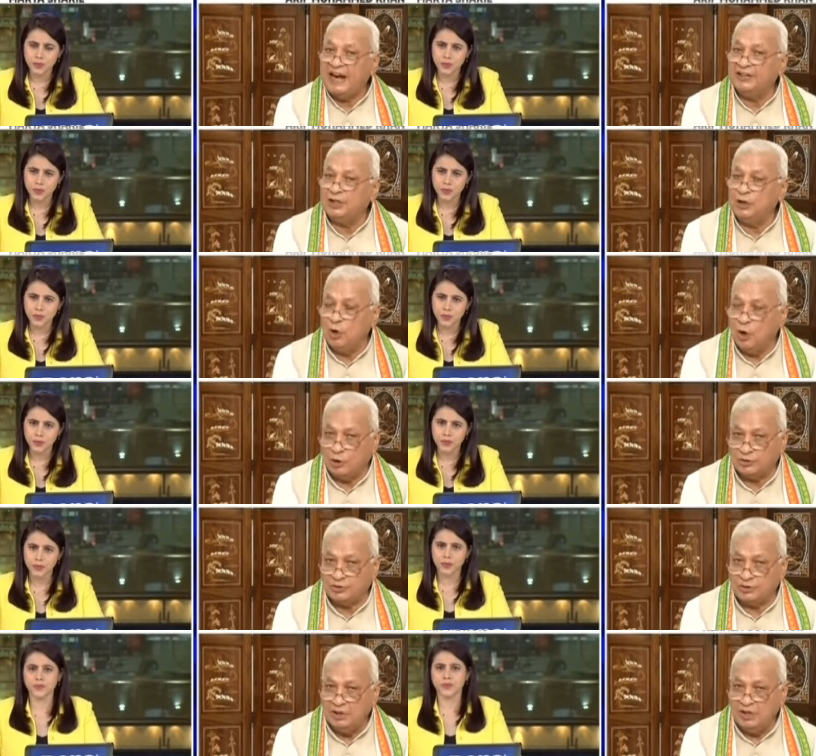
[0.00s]
Speaker 1: and the
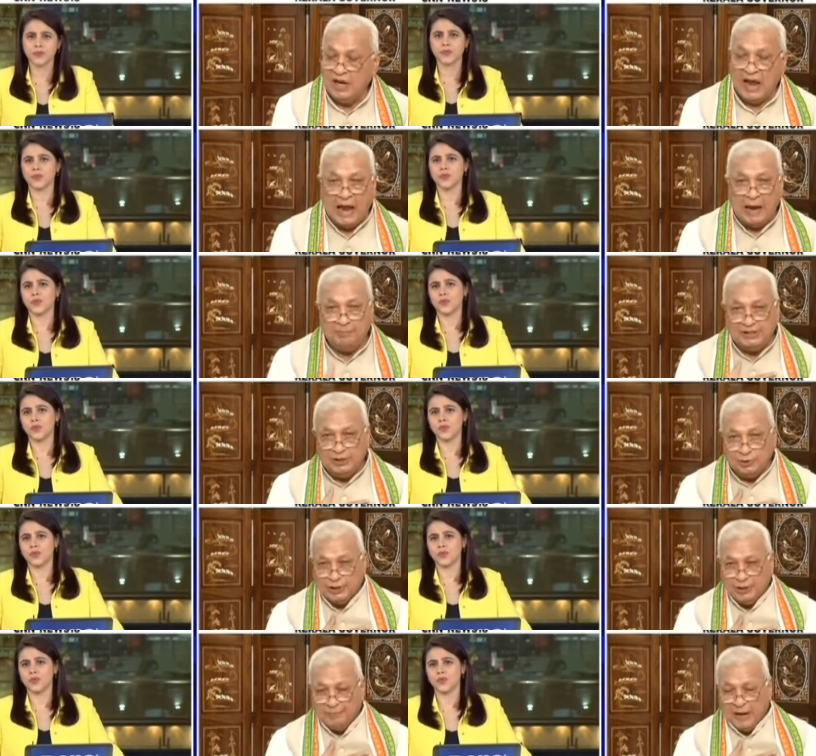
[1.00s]
laws. I am
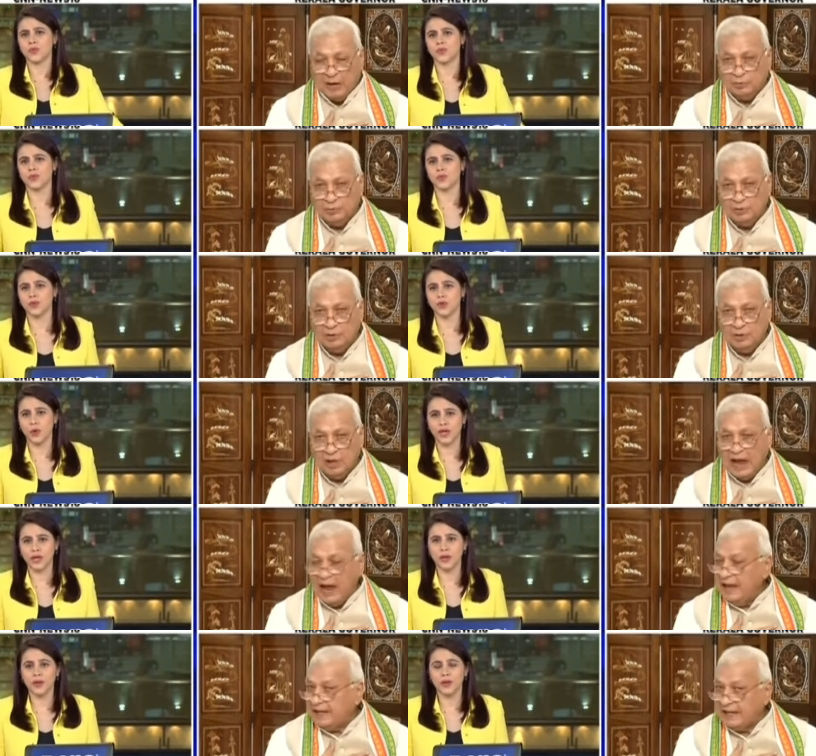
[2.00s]
duty bound.
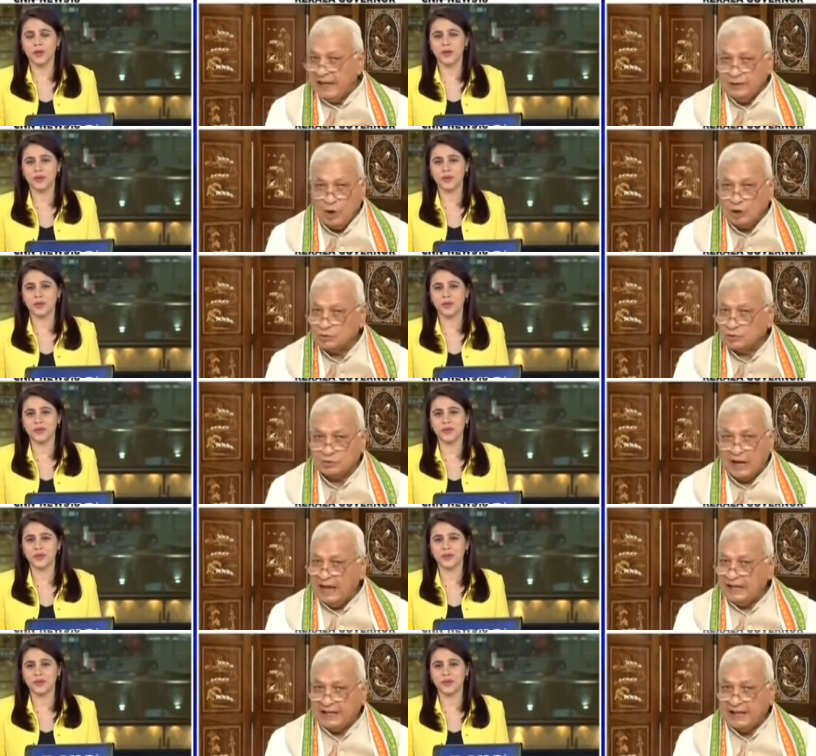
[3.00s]
Okay. I
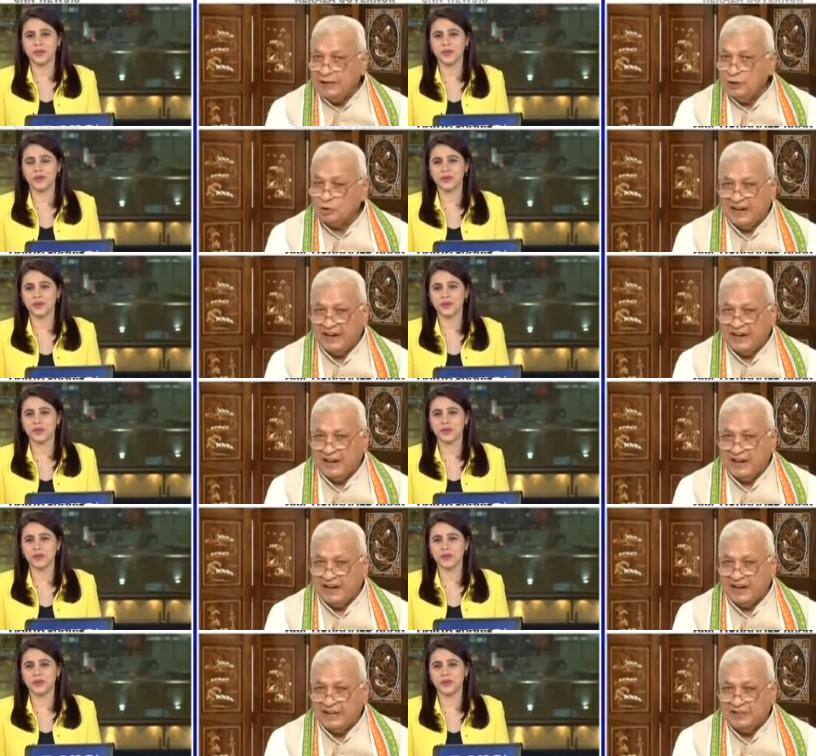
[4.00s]
cannot do
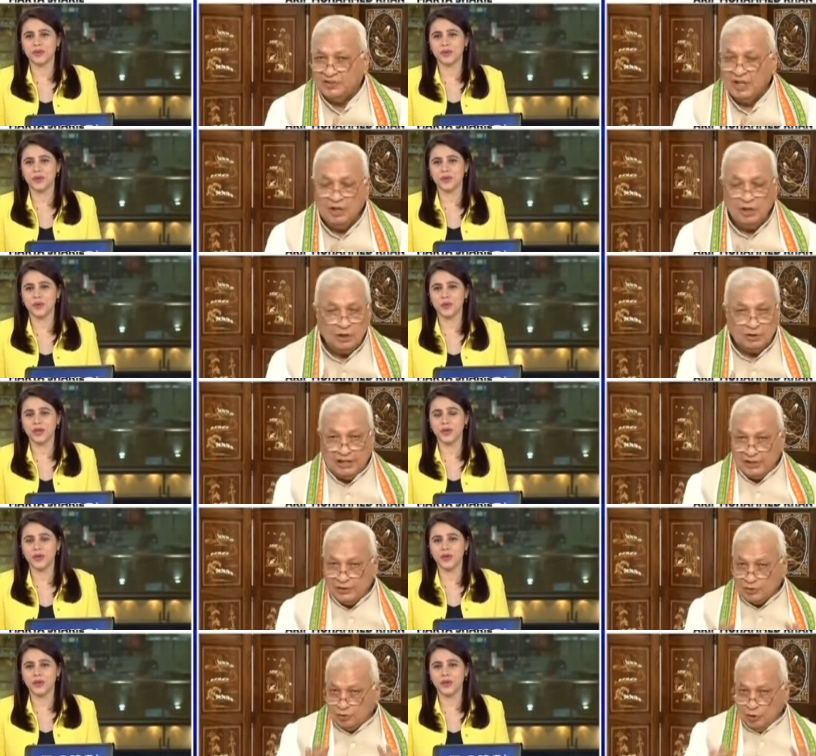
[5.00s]
otherwise. Okay.
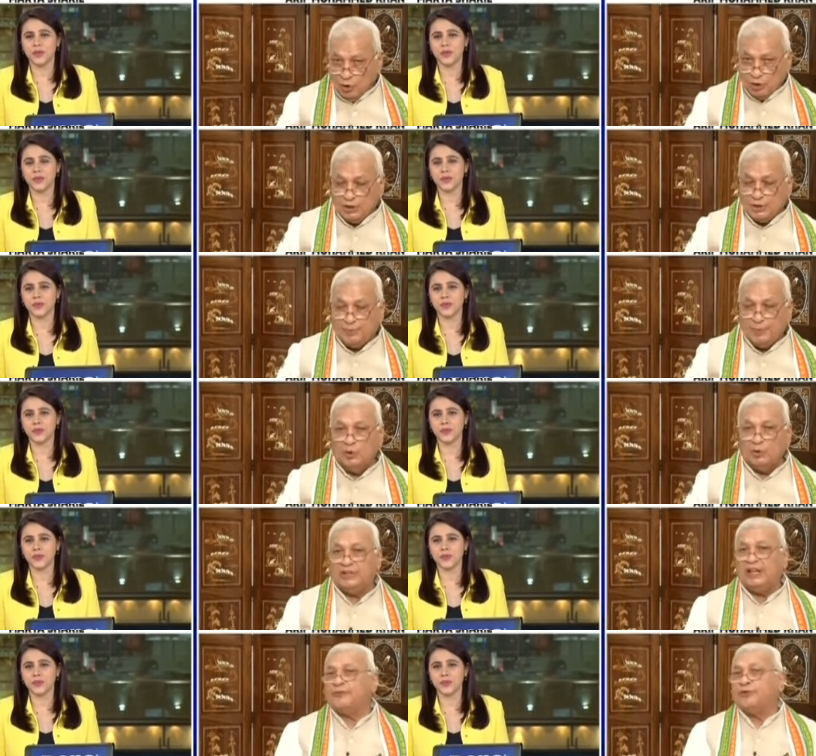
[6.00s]
There is no
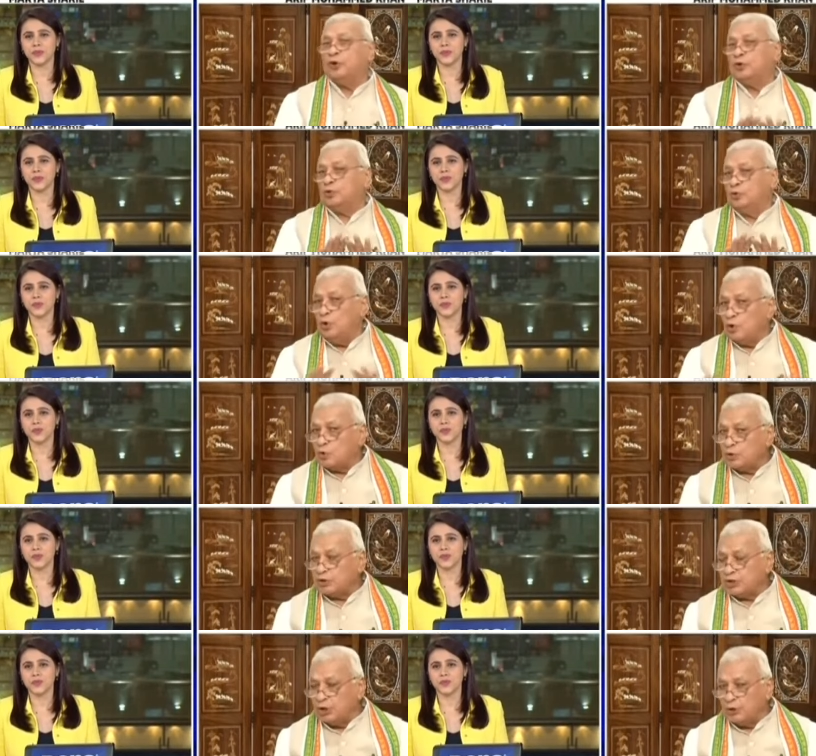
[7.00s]
dispute, therefore no
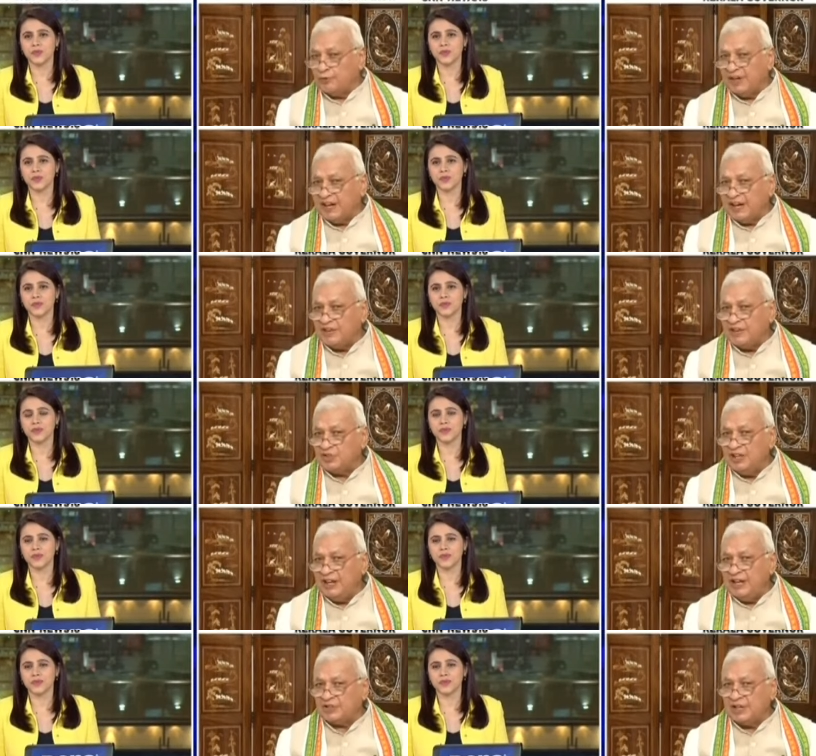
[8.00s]
question of
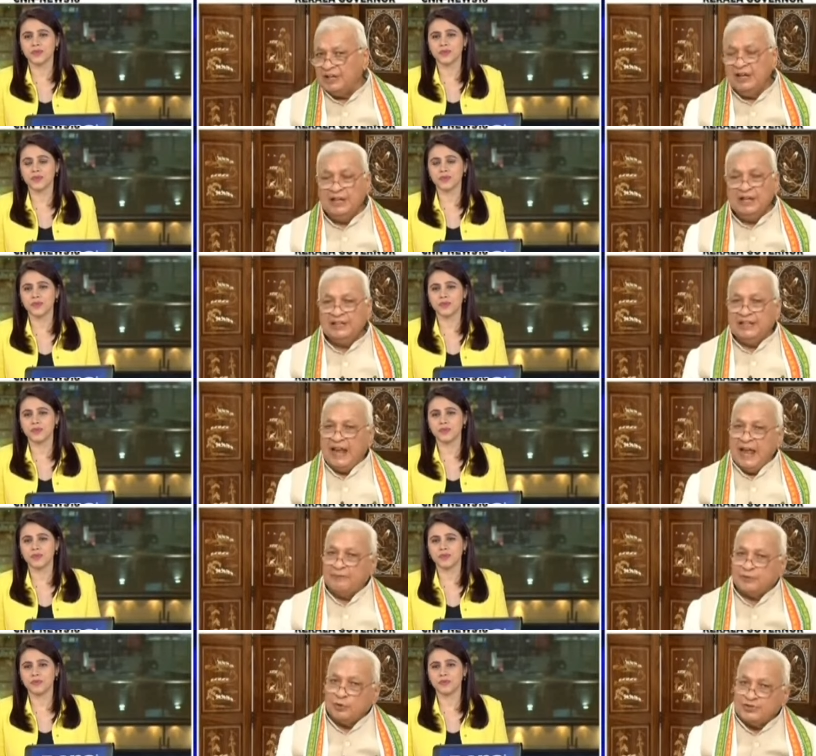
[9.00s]
reconciliation. They
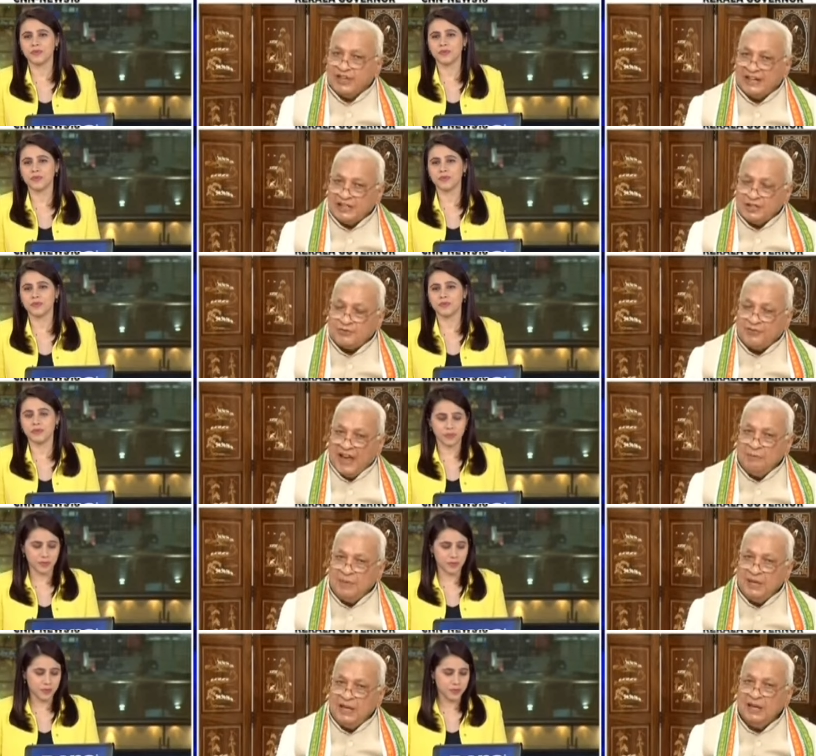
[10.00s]
have to
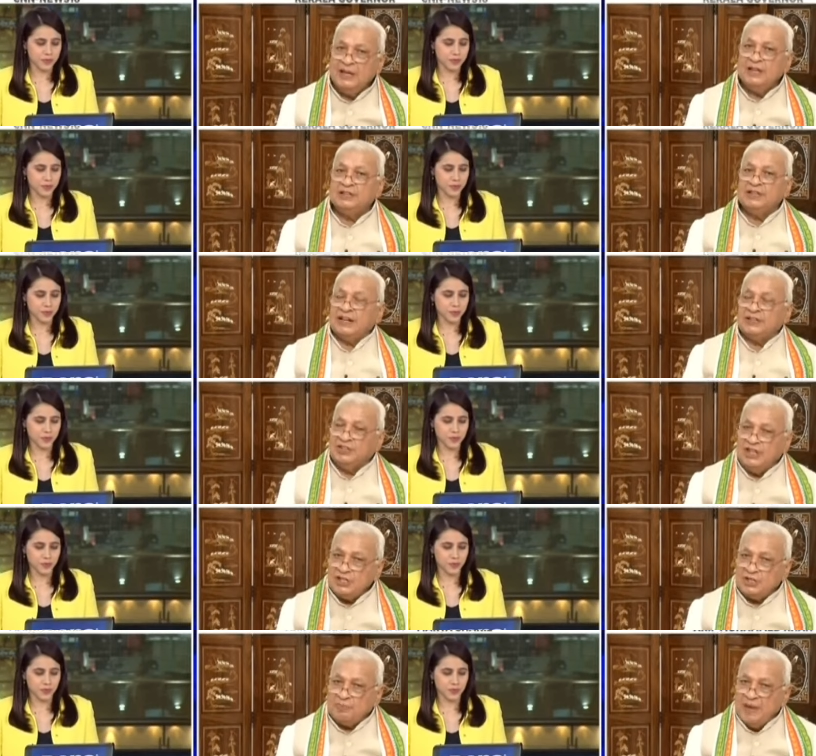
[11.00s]
satisfy me that
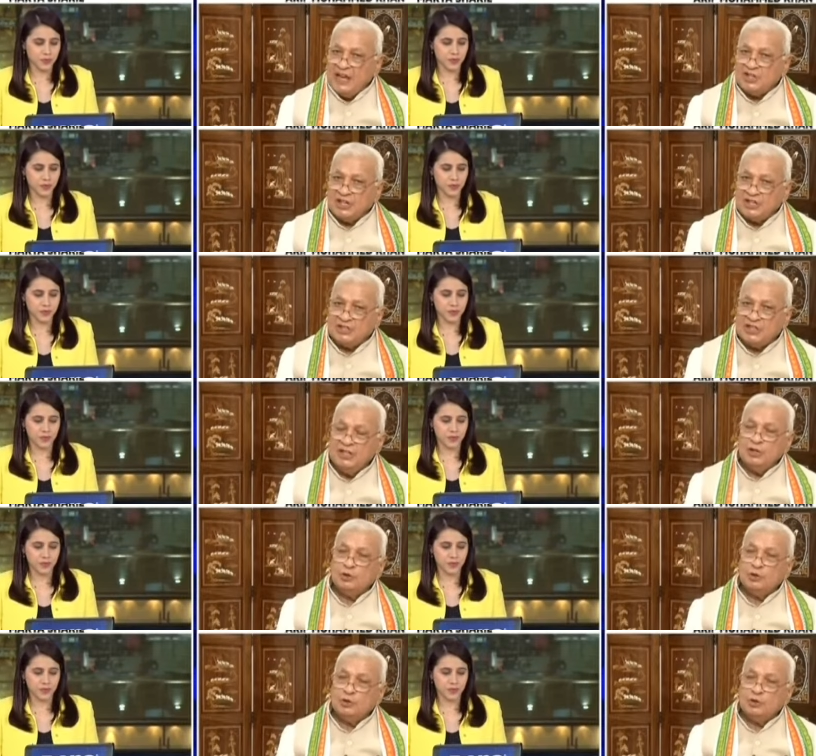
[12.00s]
these measures